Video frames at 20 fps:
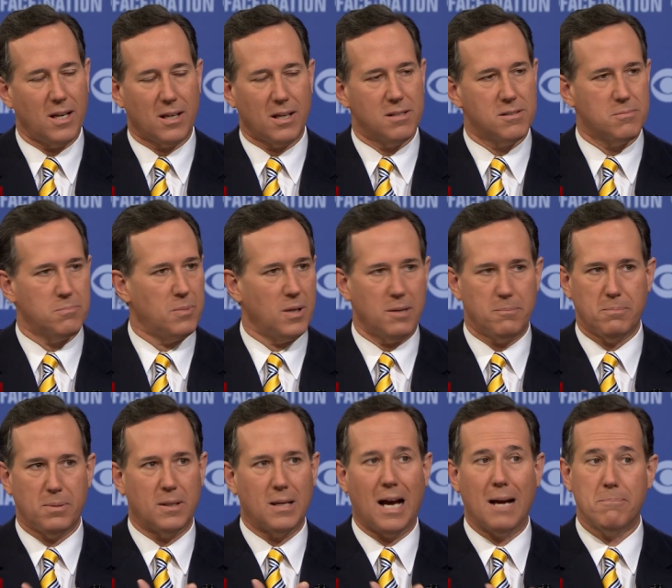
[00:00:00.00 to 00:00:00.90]
against
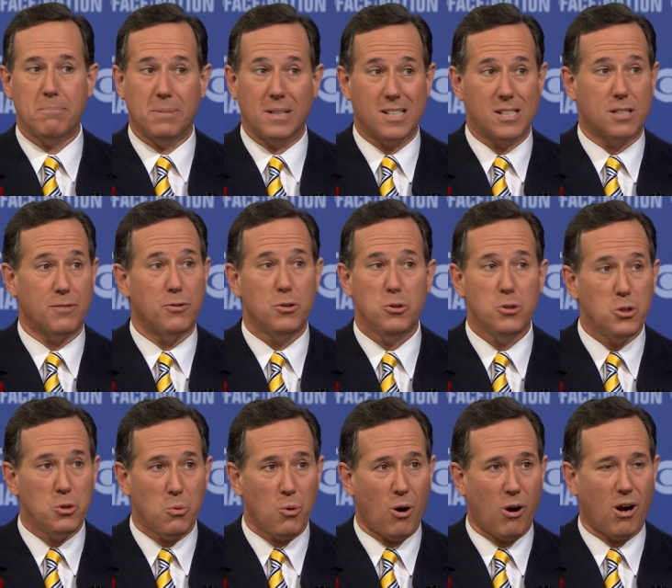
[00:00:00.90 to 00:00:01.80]
because of who
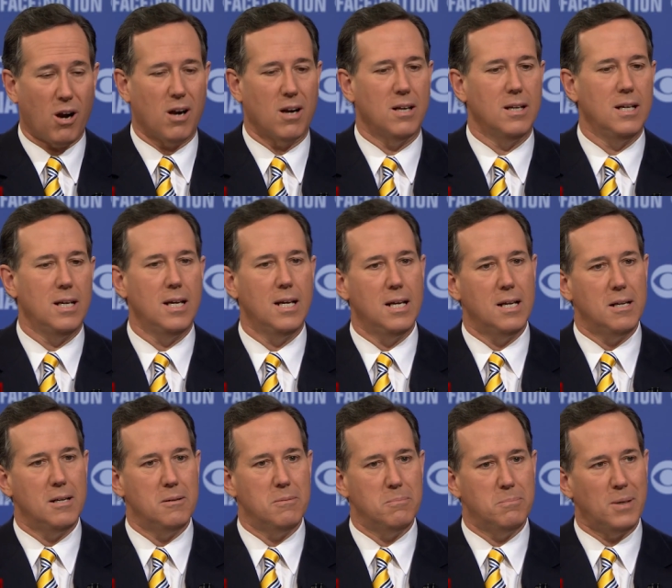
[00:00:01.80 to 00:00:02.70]
you are.
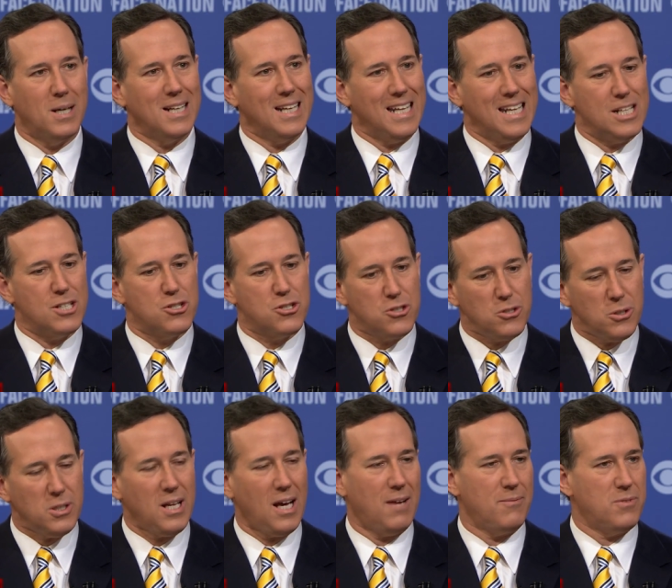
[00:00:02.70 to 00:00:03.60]
But it
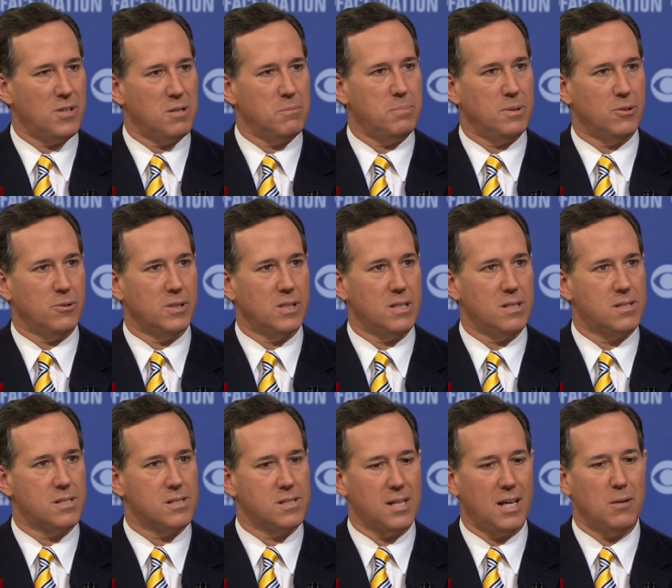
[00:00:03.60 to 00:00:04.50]
should have the ability
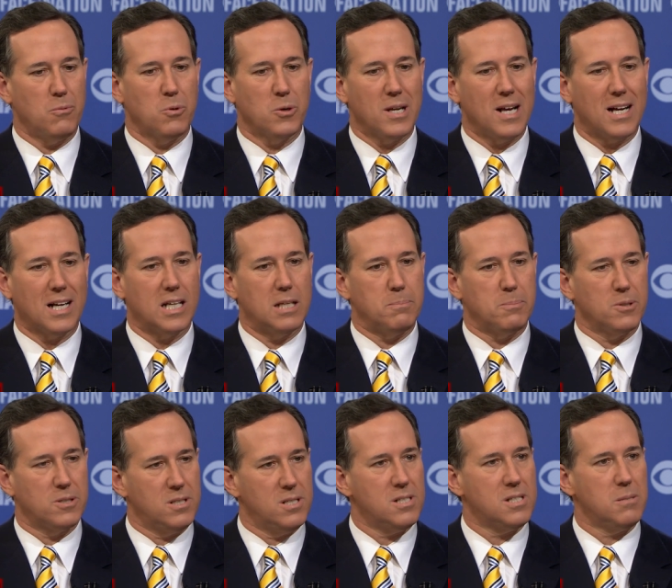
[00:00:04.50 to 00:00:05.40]
to say we're not going to
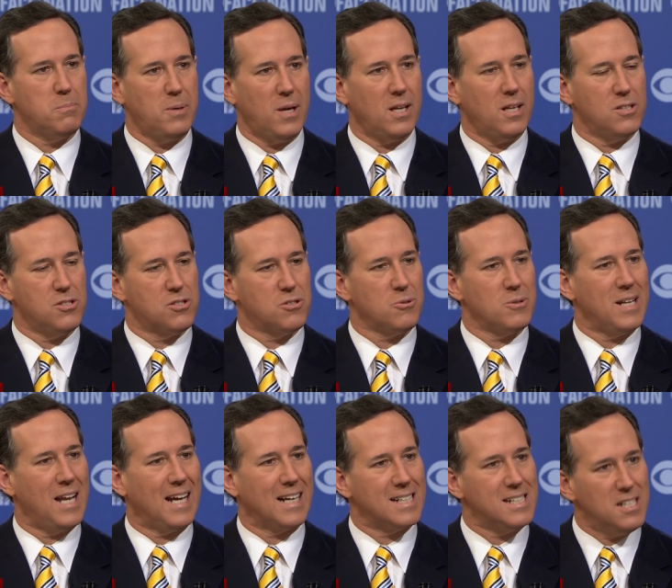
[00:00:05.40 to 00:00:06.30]
participate in
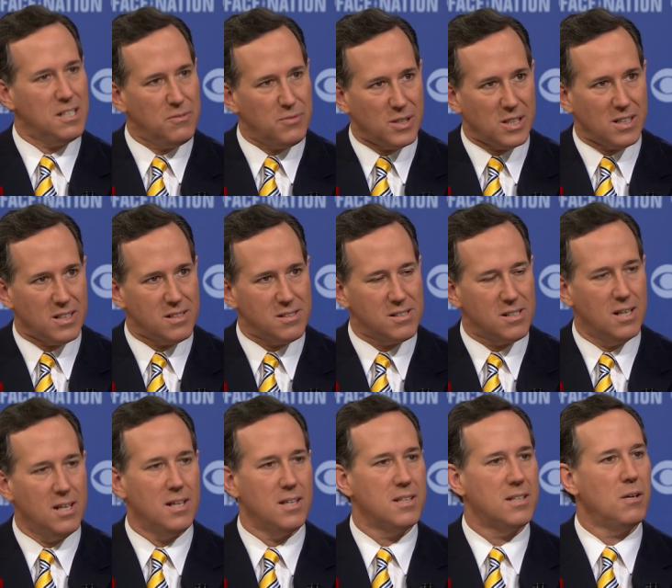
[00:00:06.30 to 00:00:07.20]
certain activities
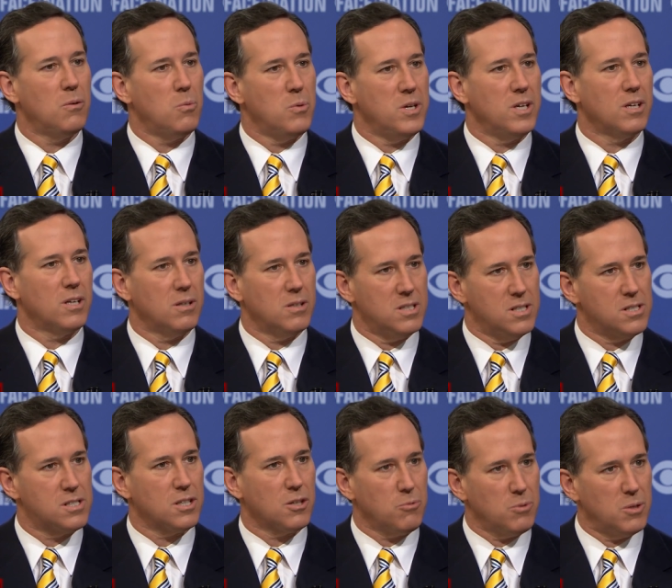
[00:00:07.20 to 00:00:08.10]
that we
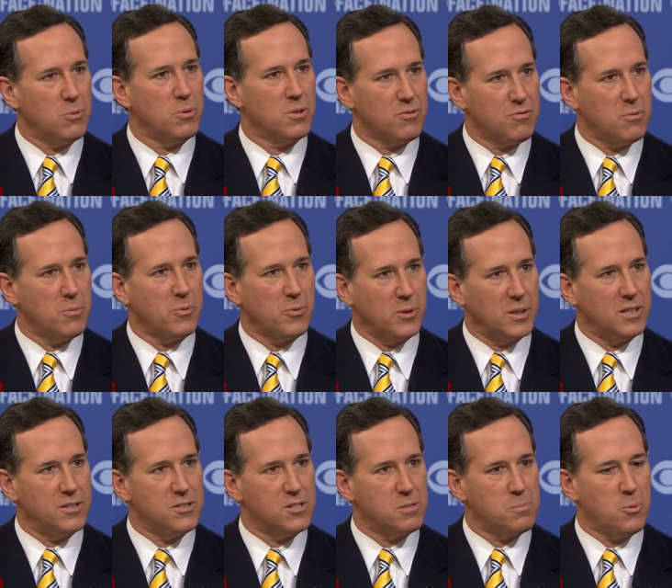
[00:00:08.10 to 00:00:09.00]
disagree with from a
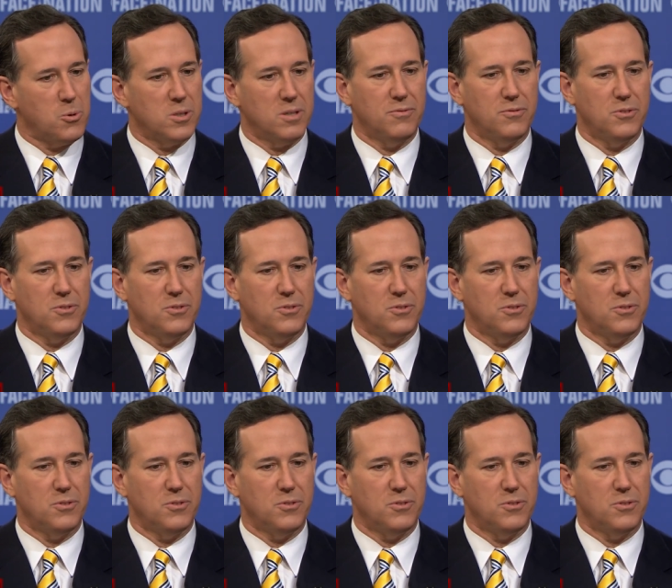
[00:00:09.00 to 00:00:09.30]
religious point of